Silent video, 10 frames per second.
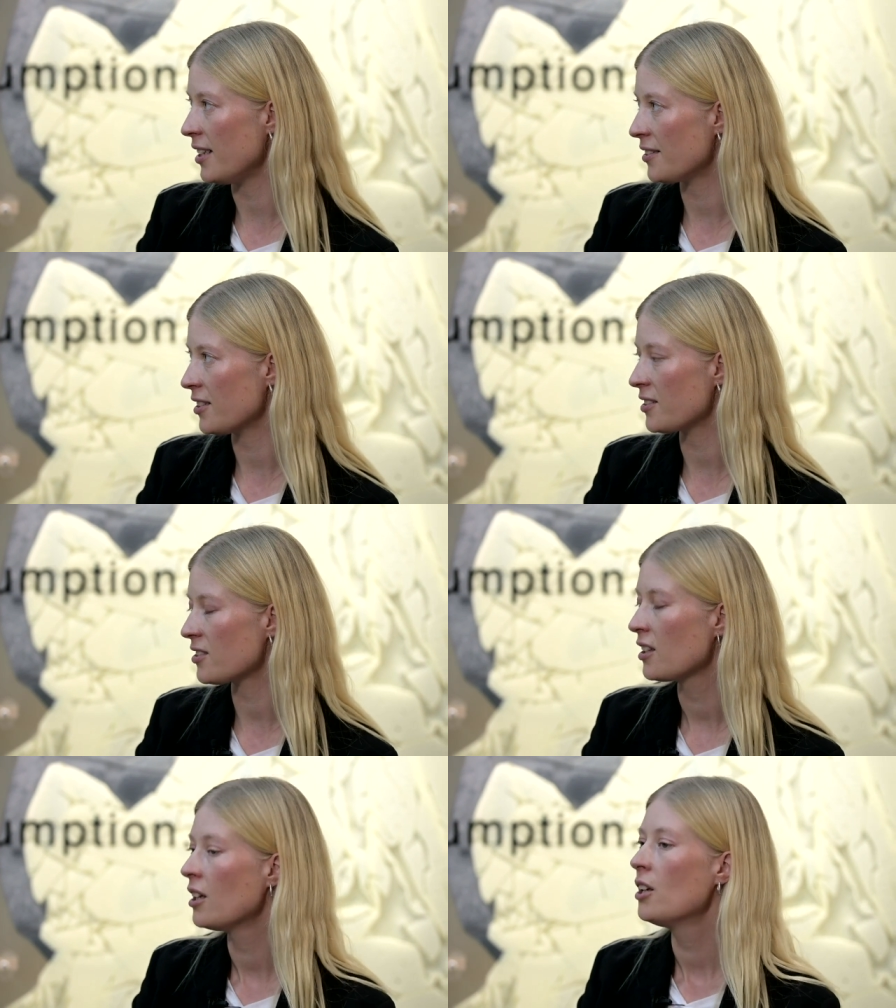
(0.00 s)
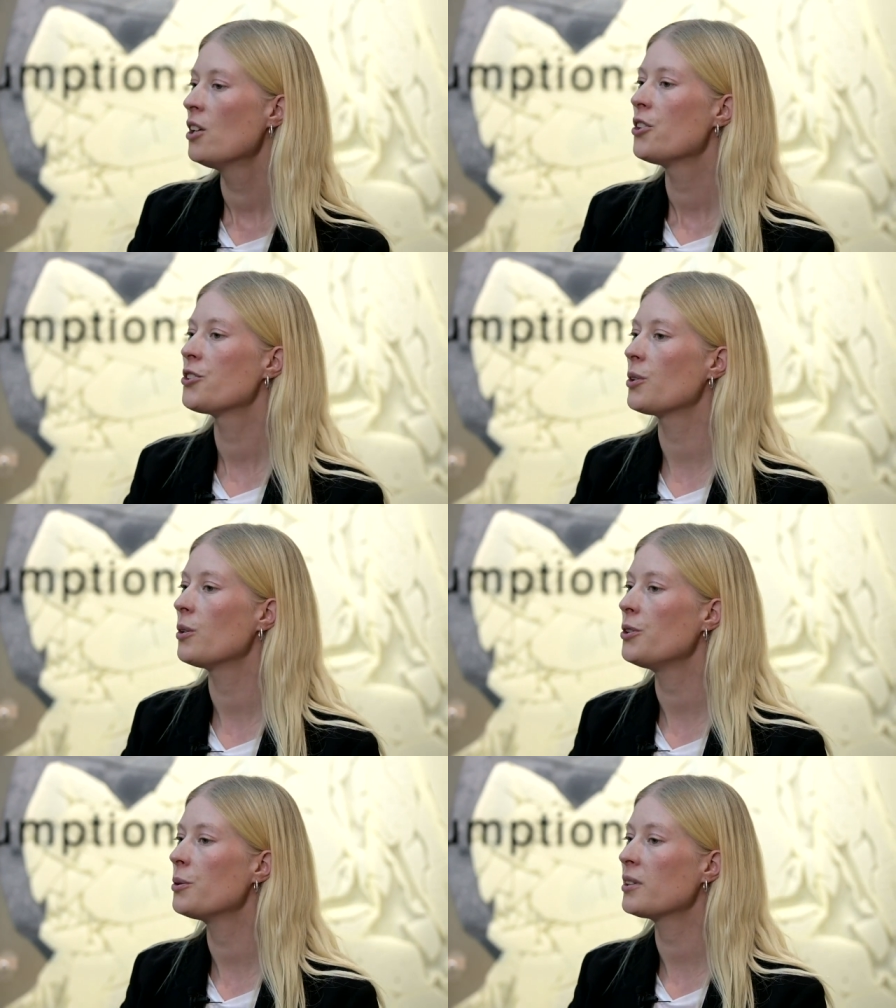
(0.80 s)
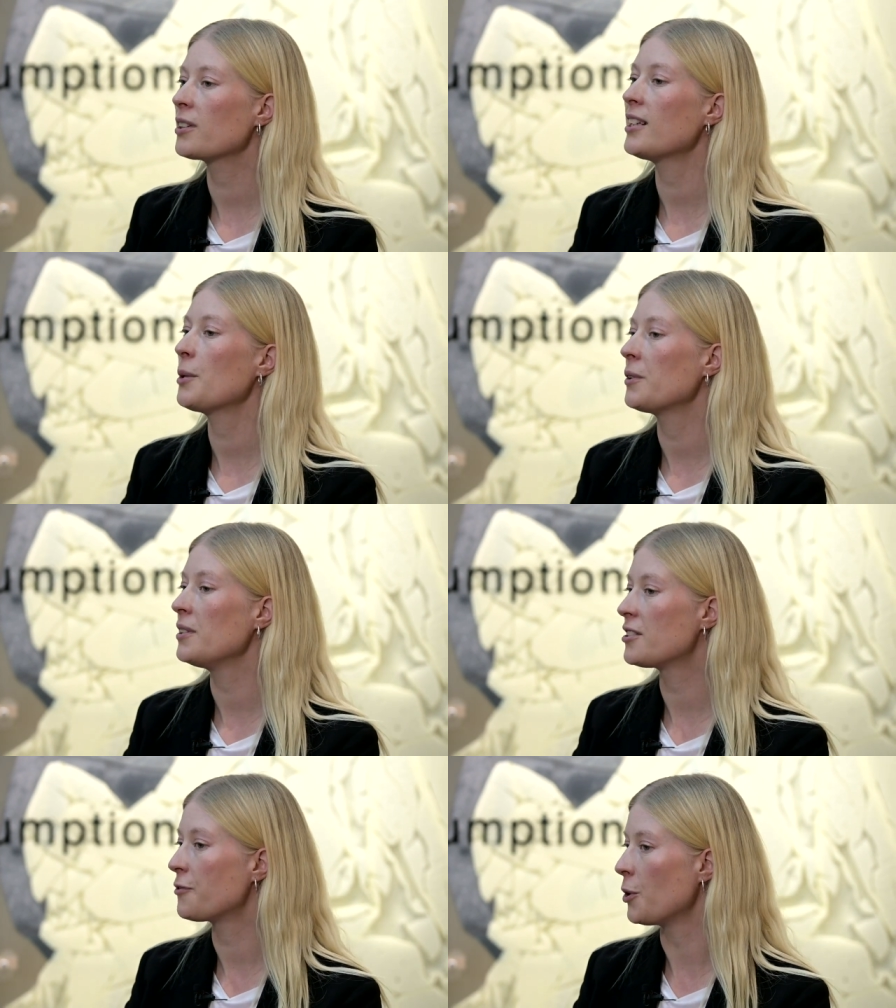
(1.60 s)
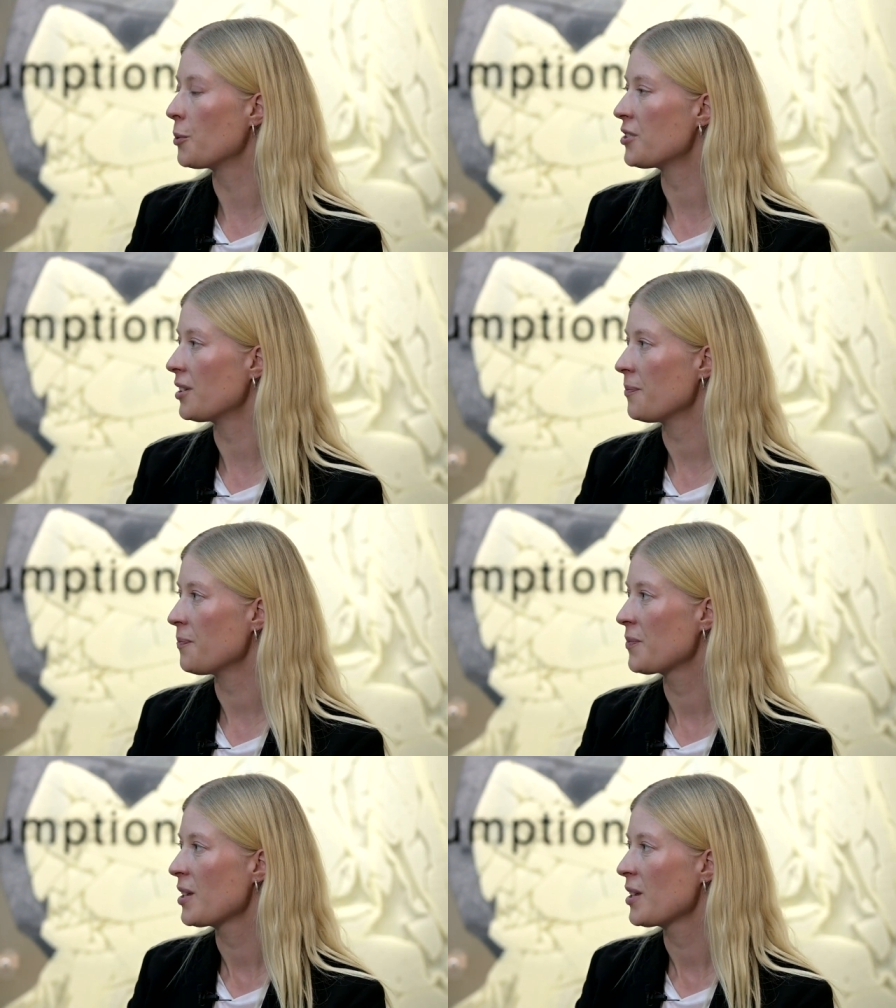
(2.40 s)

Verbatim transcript: heats it. So you want to climb when it's frozen.